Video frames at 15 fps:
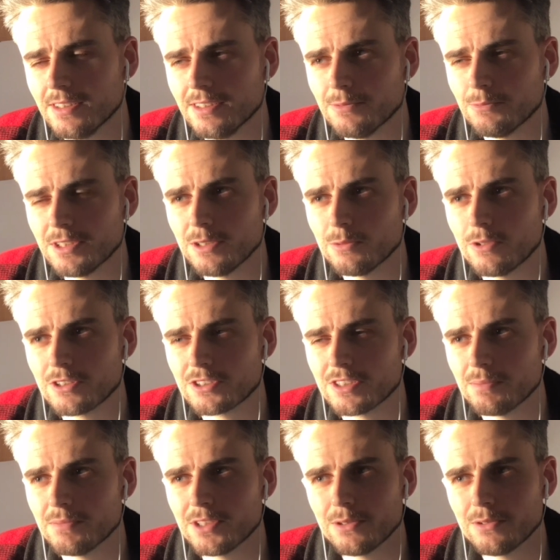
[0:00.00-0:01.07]
when you watch
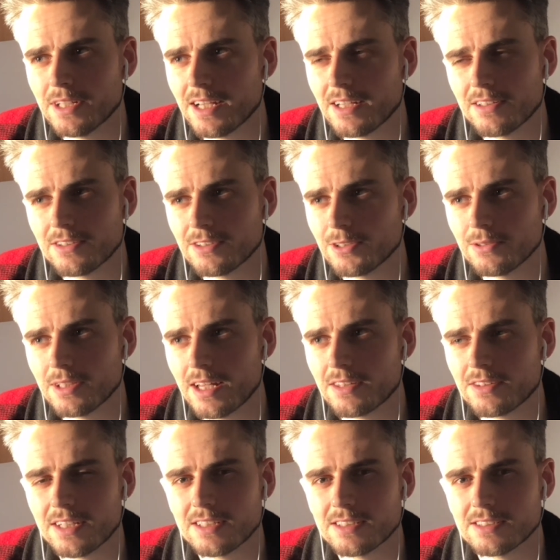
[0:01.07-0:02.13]
them do their
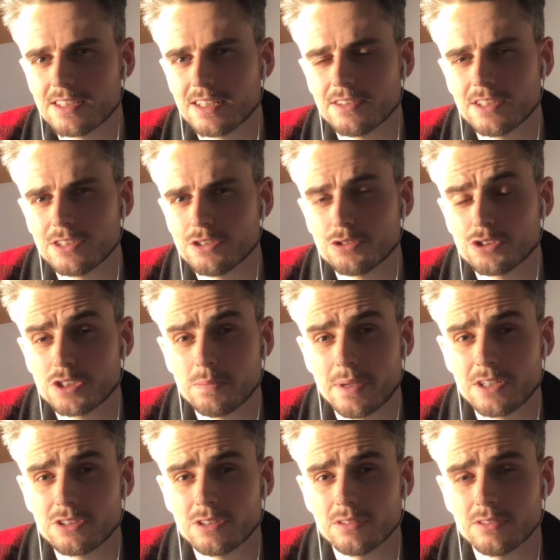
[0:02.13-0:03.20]
things, they're just
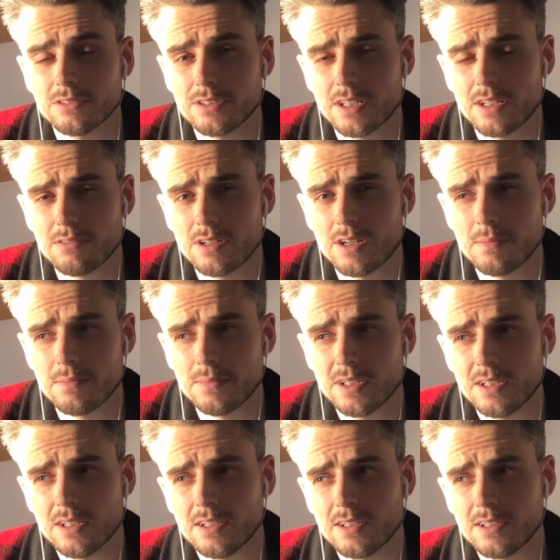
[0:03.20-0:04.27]
special.
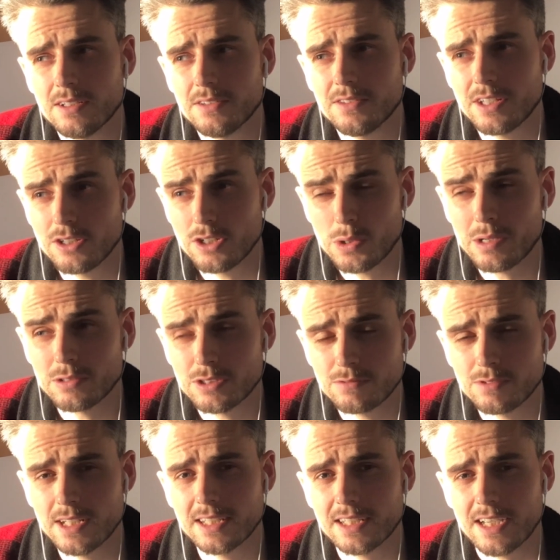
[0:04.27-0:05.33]
They know how to
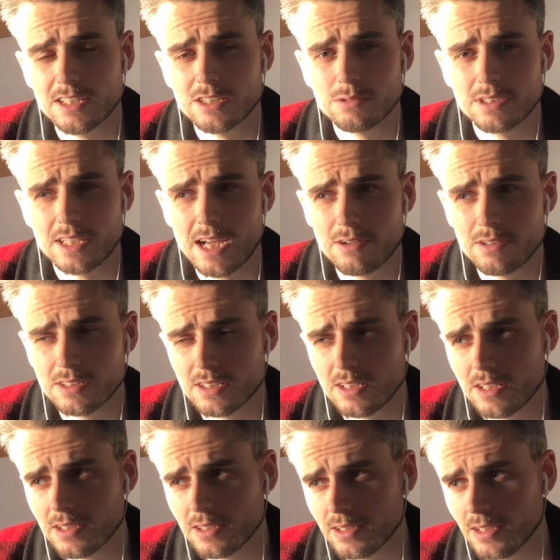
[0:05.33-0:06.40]
really get into a character.
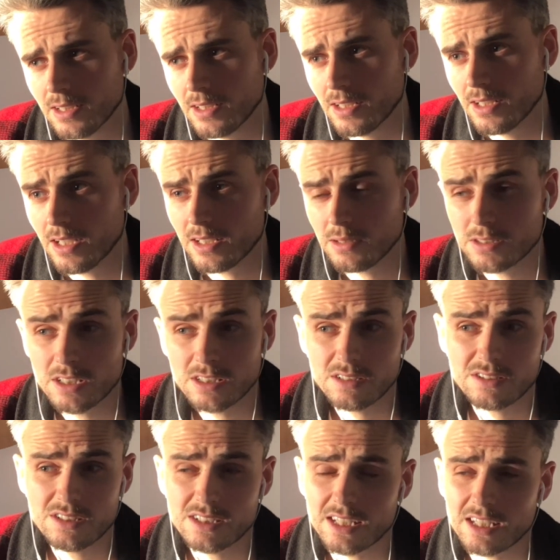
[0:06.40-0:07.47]
In terms of
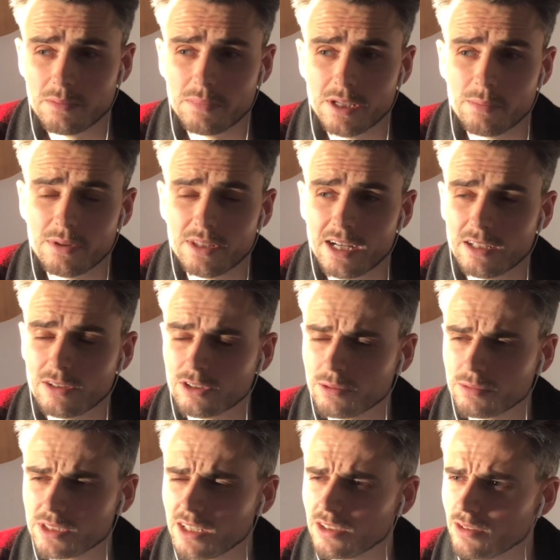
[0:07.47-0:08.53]
singing people that I look
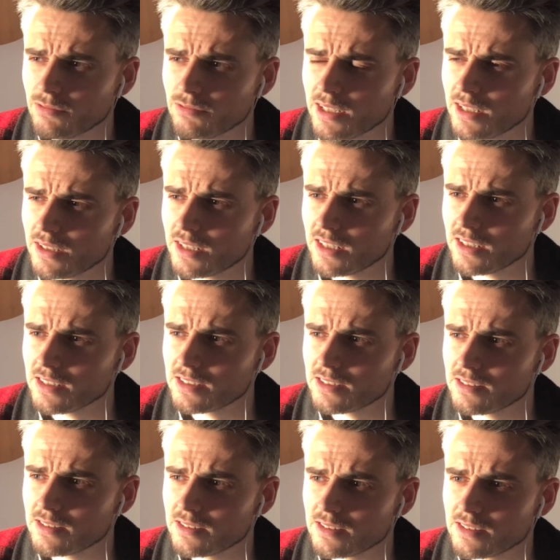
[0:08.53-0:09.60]
up to, I don't really think there's
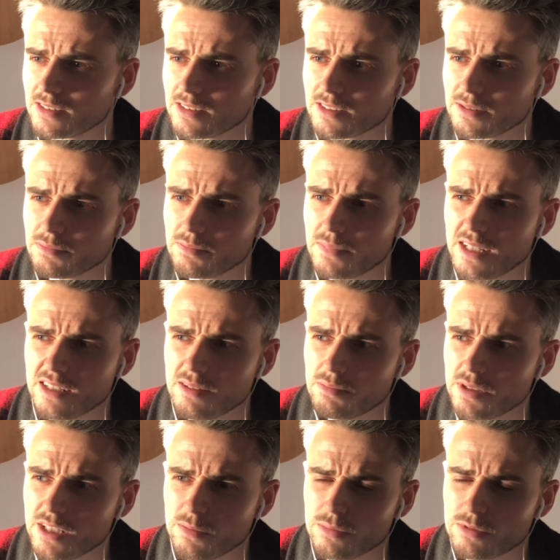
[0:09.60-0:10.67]
many
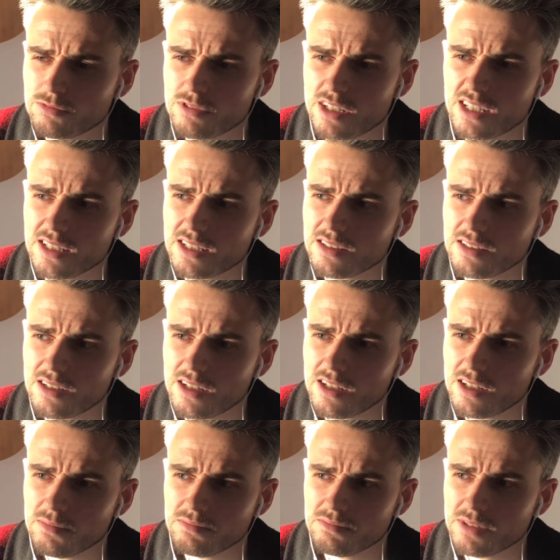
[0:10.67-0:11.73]
people really.
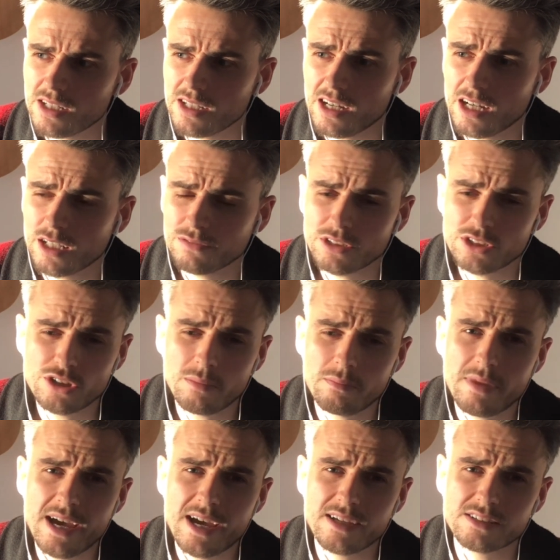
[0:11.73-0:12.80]
I love you, John
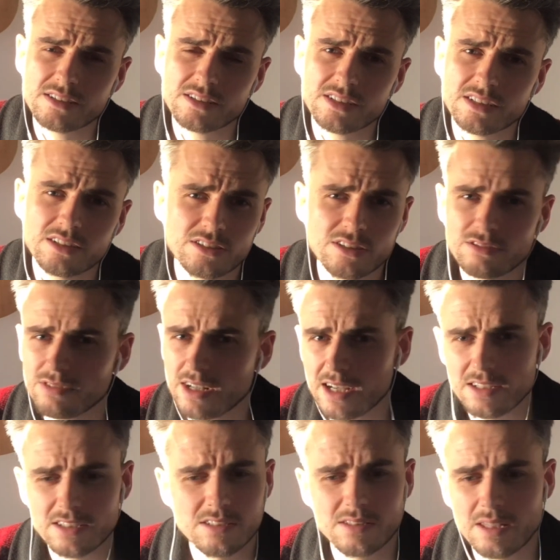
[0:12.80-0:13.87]
Mayers, the
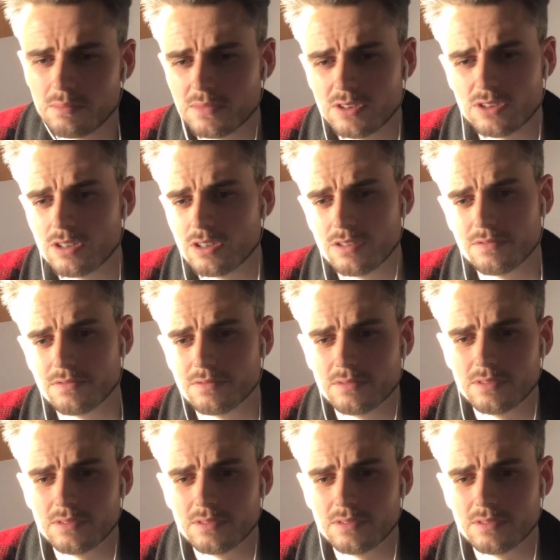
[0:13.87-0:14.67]
singer-songwriters, them sort of